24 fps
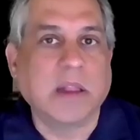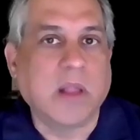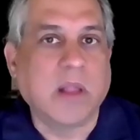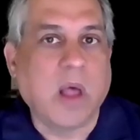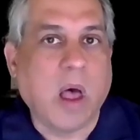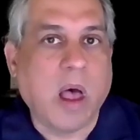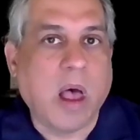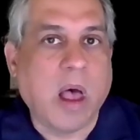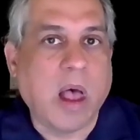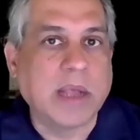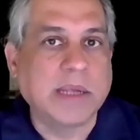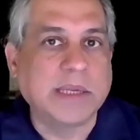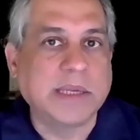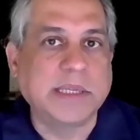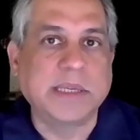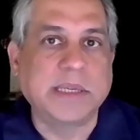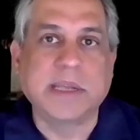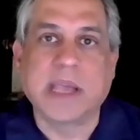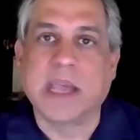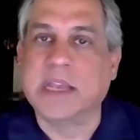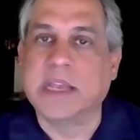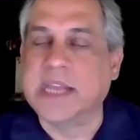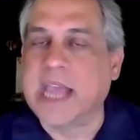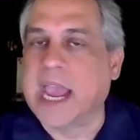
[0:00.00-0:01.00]
lost,
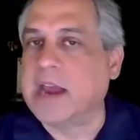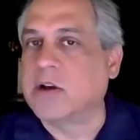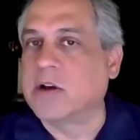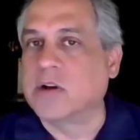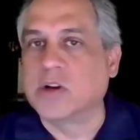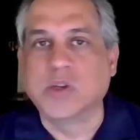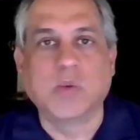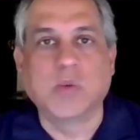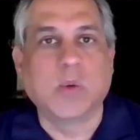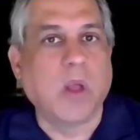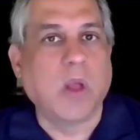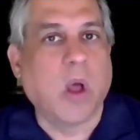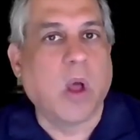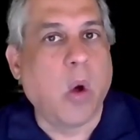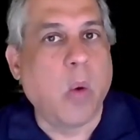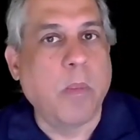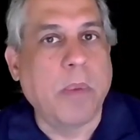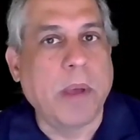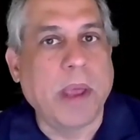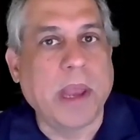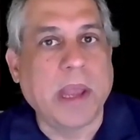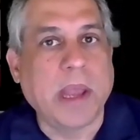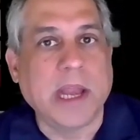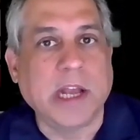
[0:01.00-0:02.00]
containers will
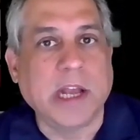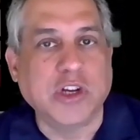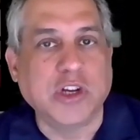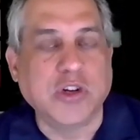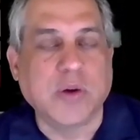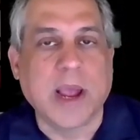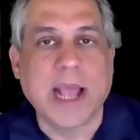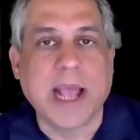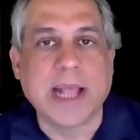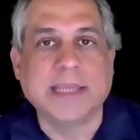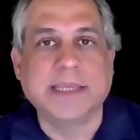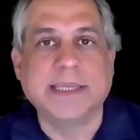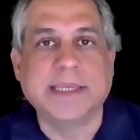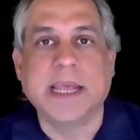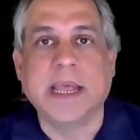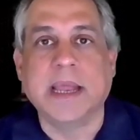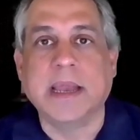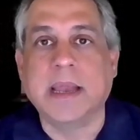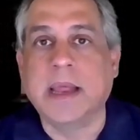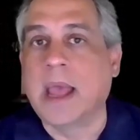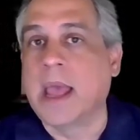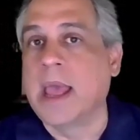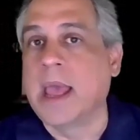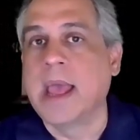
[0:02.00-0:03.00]
open in
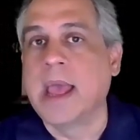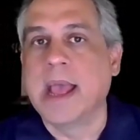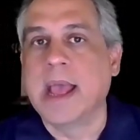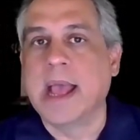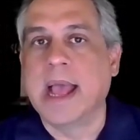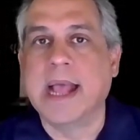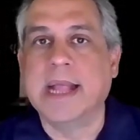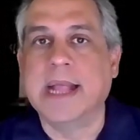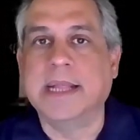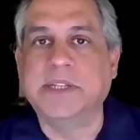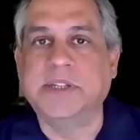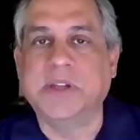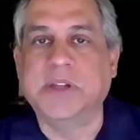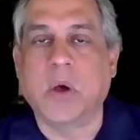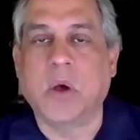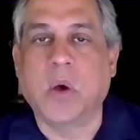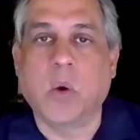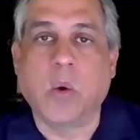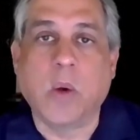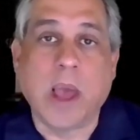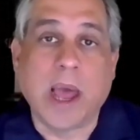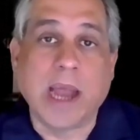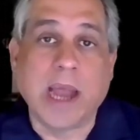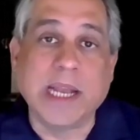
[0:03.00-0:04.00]
transit. And
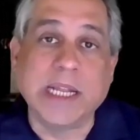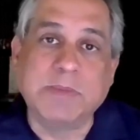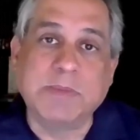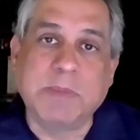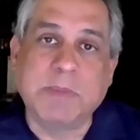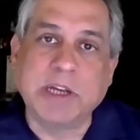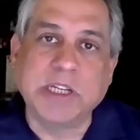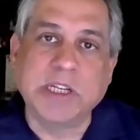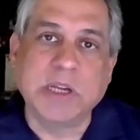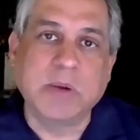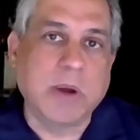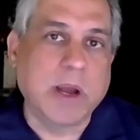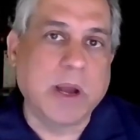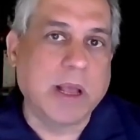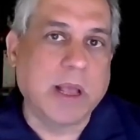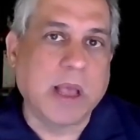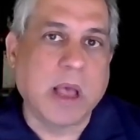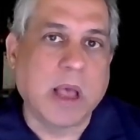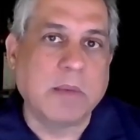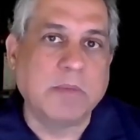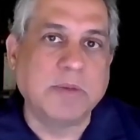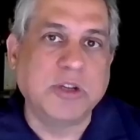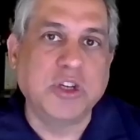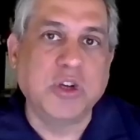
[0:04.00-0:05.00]
especially when it
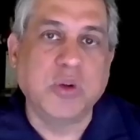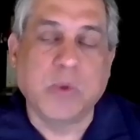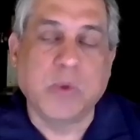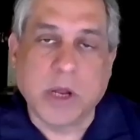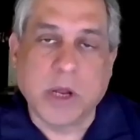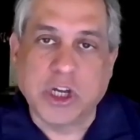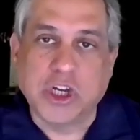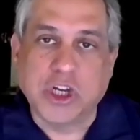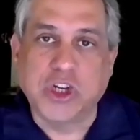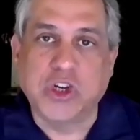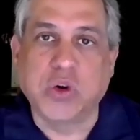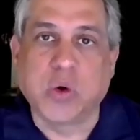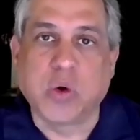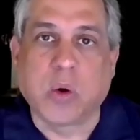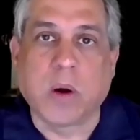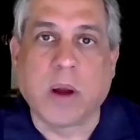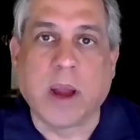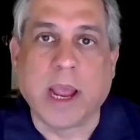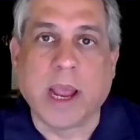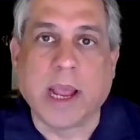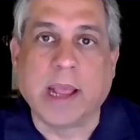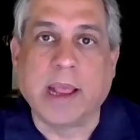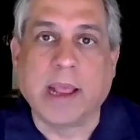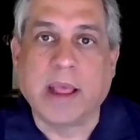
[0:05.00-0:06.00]
comes to
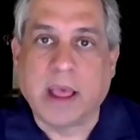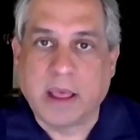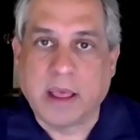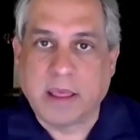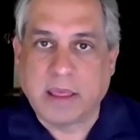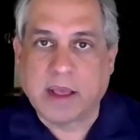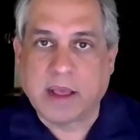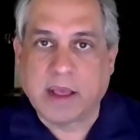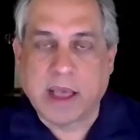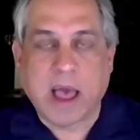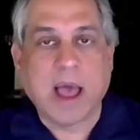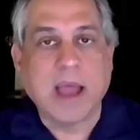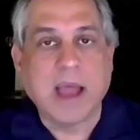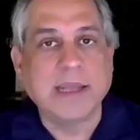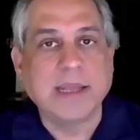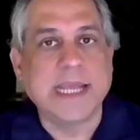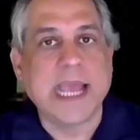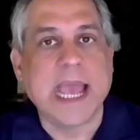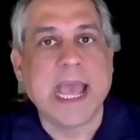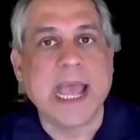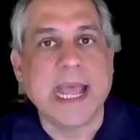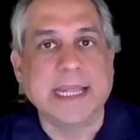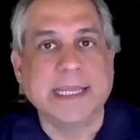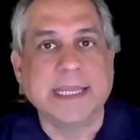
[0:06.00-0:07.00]
ensuring the
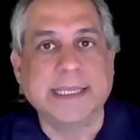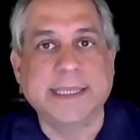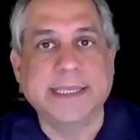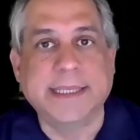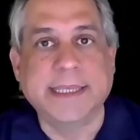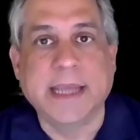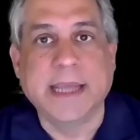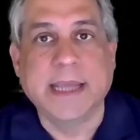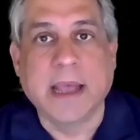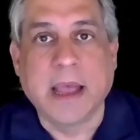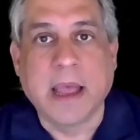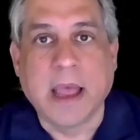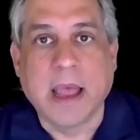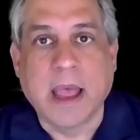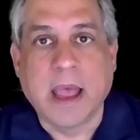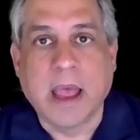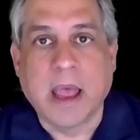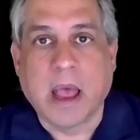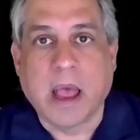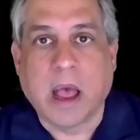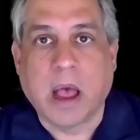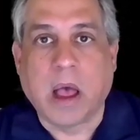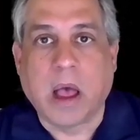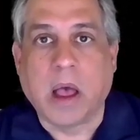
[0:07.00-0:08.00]
contents
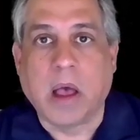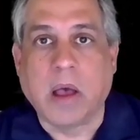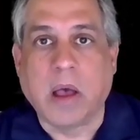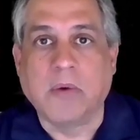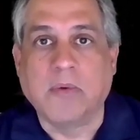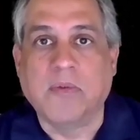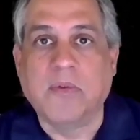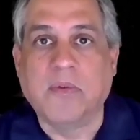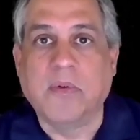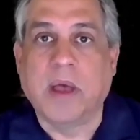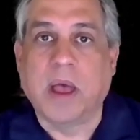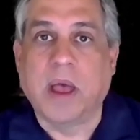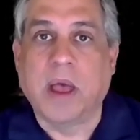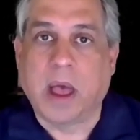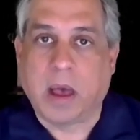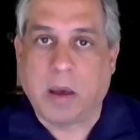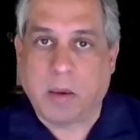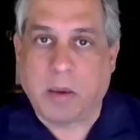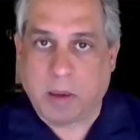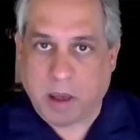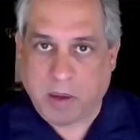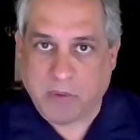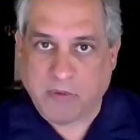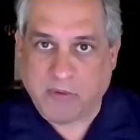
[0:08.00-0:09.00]
of
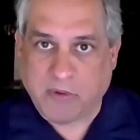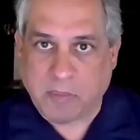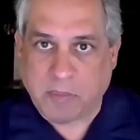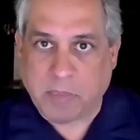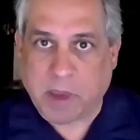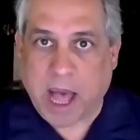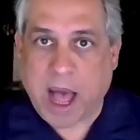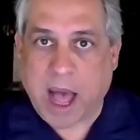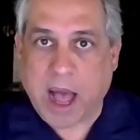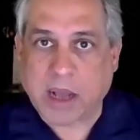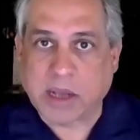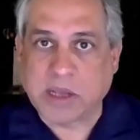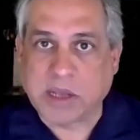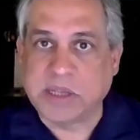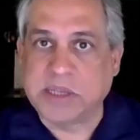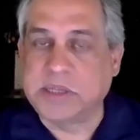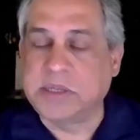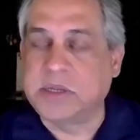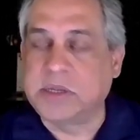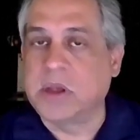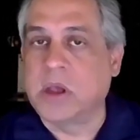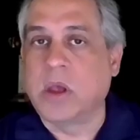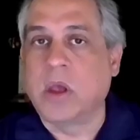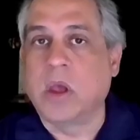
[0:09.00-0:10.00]
a
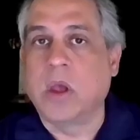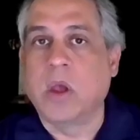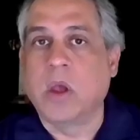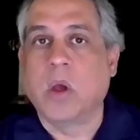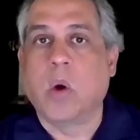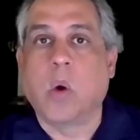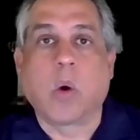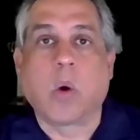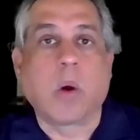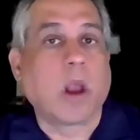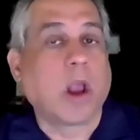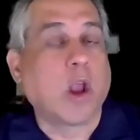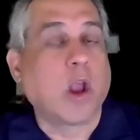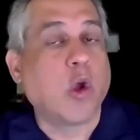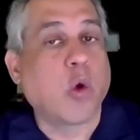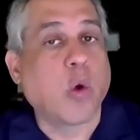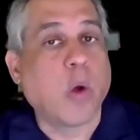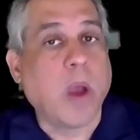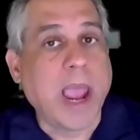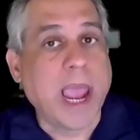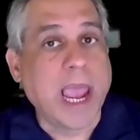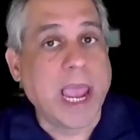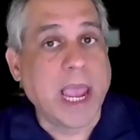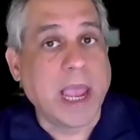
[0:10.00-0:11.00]
box or a
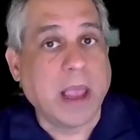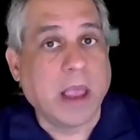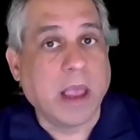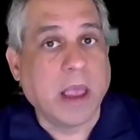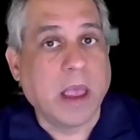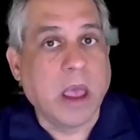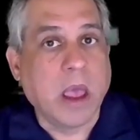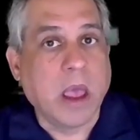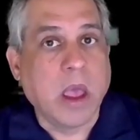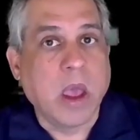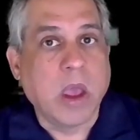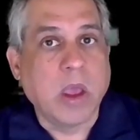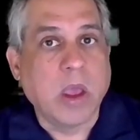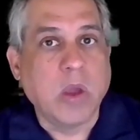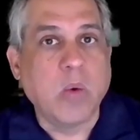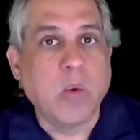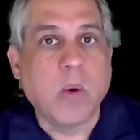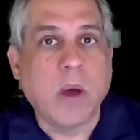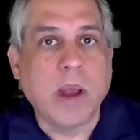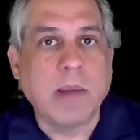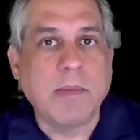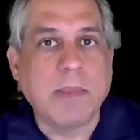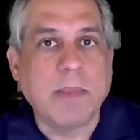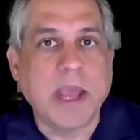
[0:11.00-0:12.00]
crate, you
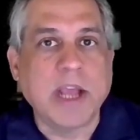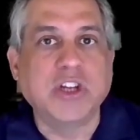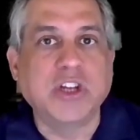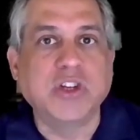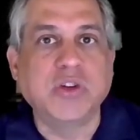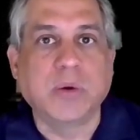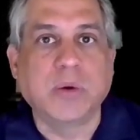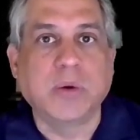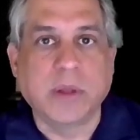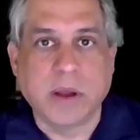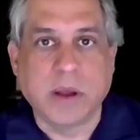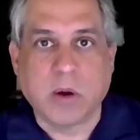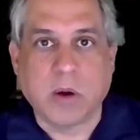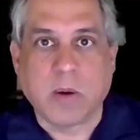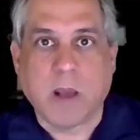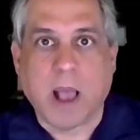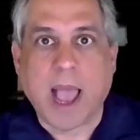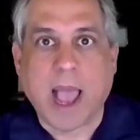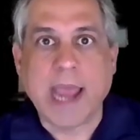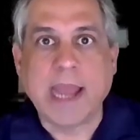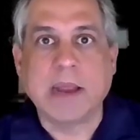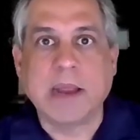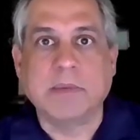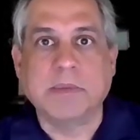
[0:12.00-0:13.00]
want to make sure that your
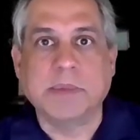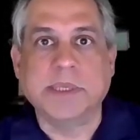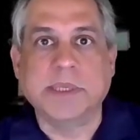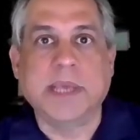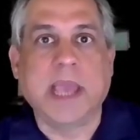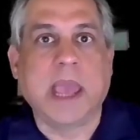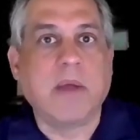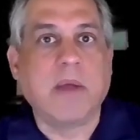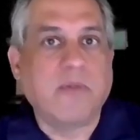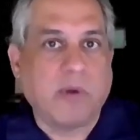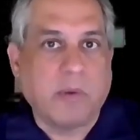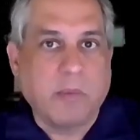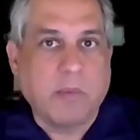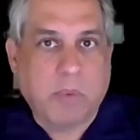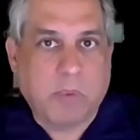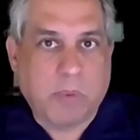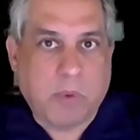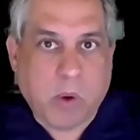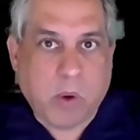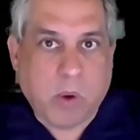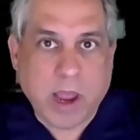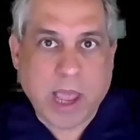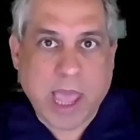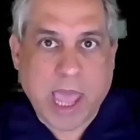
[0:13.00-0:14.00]
items get from
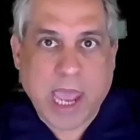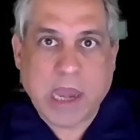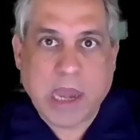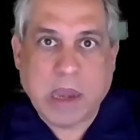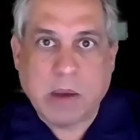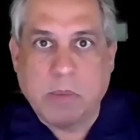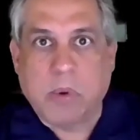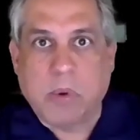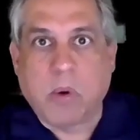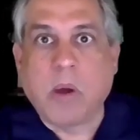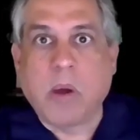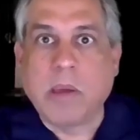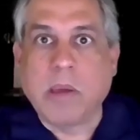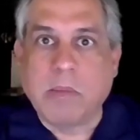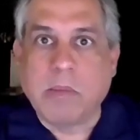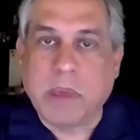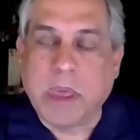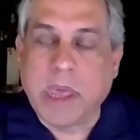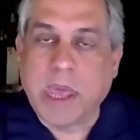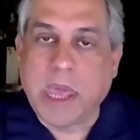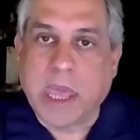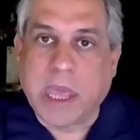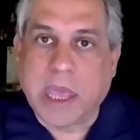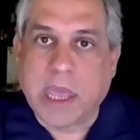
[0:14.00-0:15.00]
point A to point
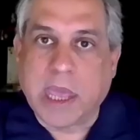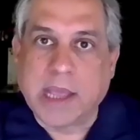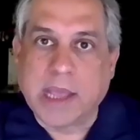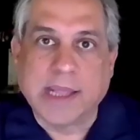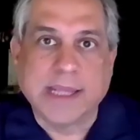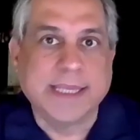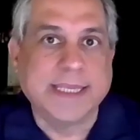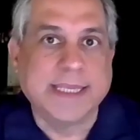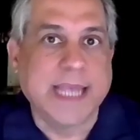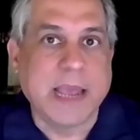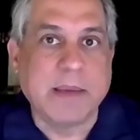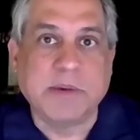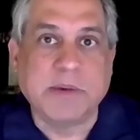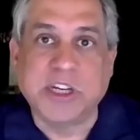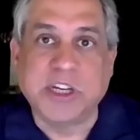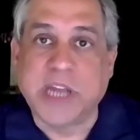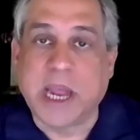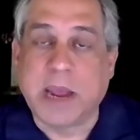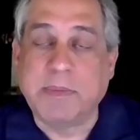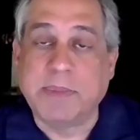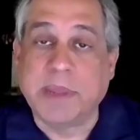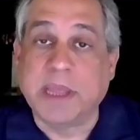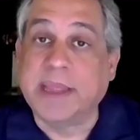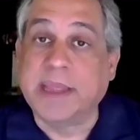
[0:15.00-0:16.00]
B in the same
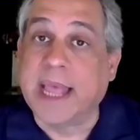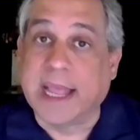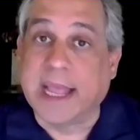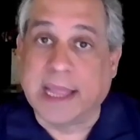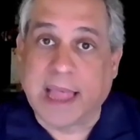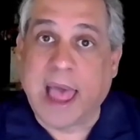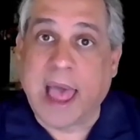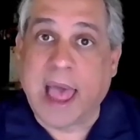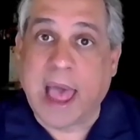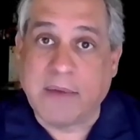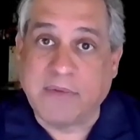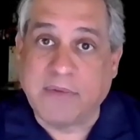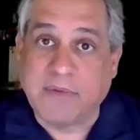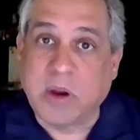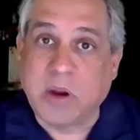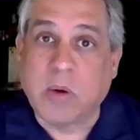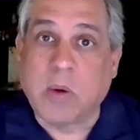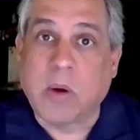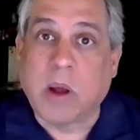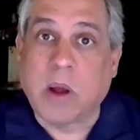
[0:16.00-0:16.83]
shape that they left. You don't